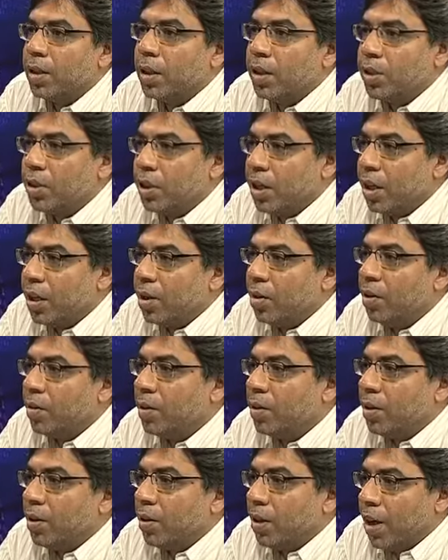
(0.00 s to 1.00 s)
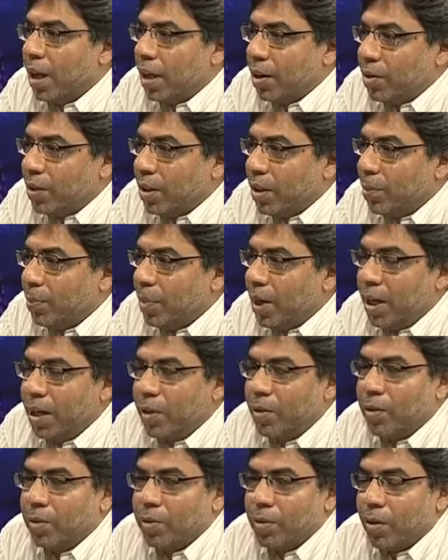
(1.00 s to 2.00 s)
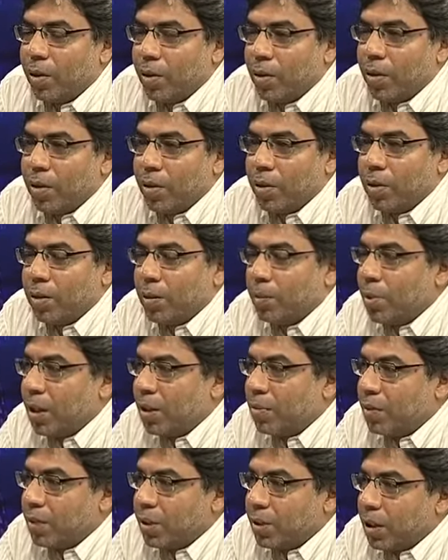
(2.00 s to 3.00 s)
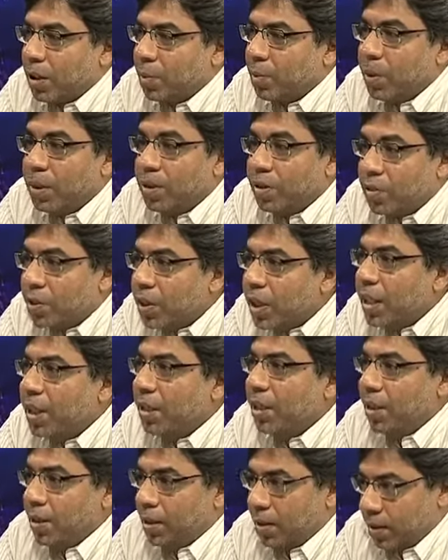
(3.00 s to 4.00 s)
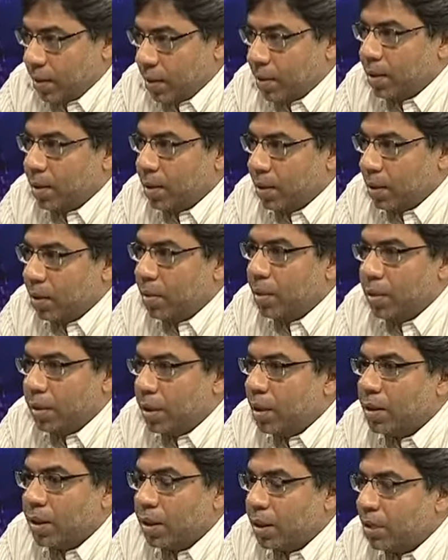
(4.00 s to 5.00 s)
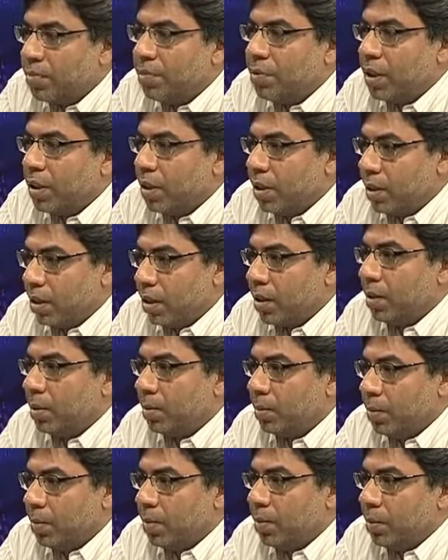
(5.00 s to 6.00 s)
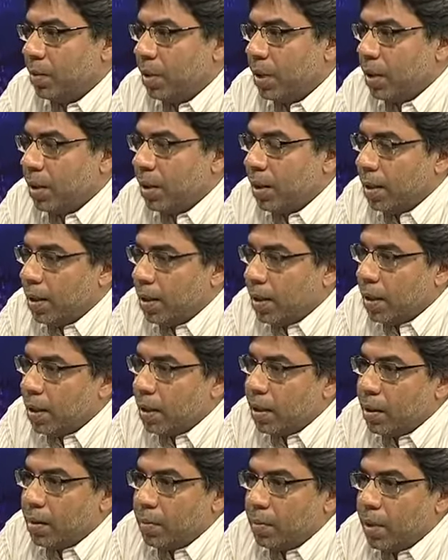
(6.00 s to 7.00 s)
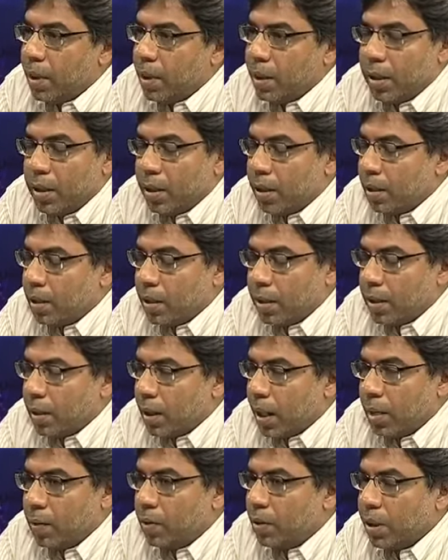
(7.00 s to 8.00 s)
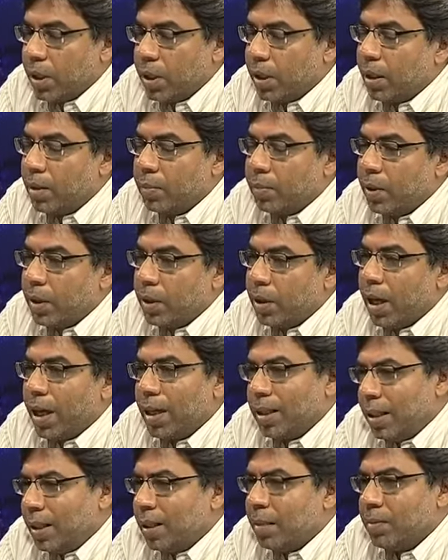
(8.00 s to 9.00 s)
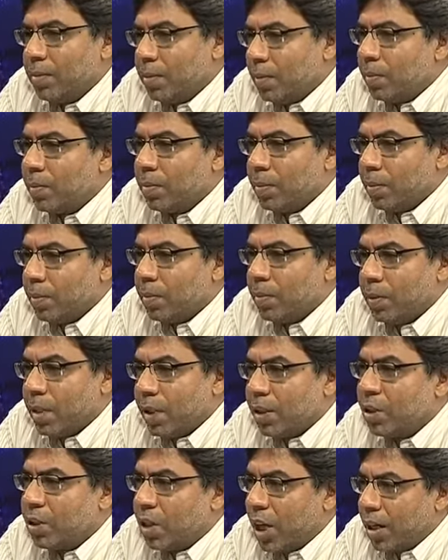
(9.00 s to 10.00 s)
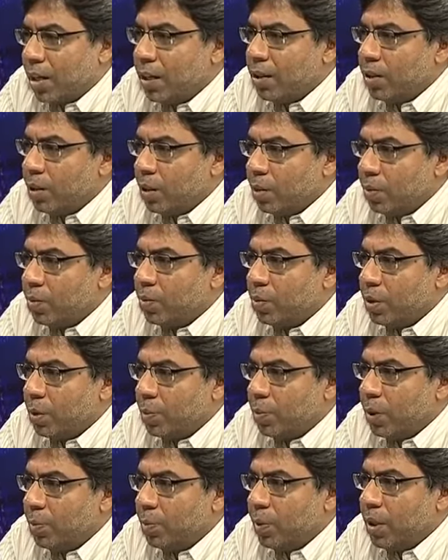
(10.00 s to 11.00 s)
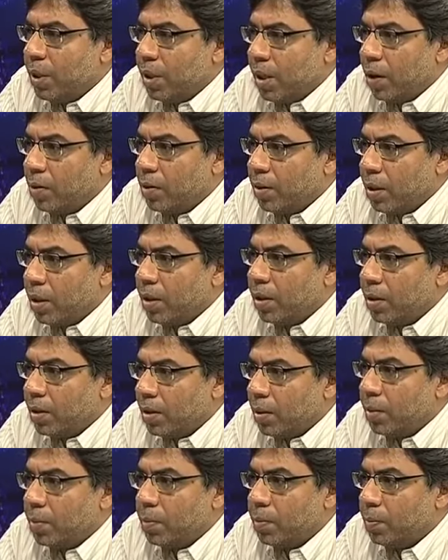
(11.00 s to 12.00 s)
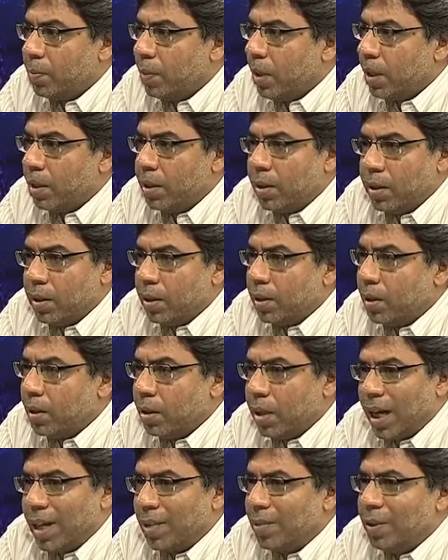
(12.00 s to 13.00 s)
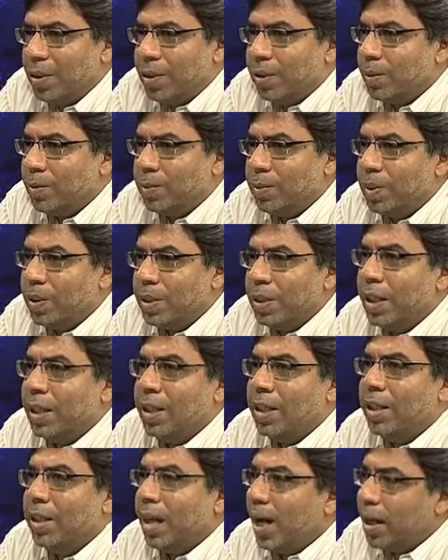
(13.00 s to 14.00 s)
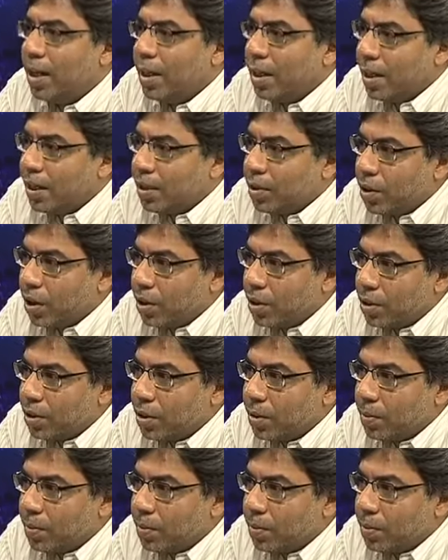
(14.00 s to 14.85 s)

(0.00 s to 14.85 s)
in their chair, lie on their bed or on the breakfast table and read. You know, it's a different thing. But I don't think I think there's a challenge for the print media out there, but I don't see it dying as such.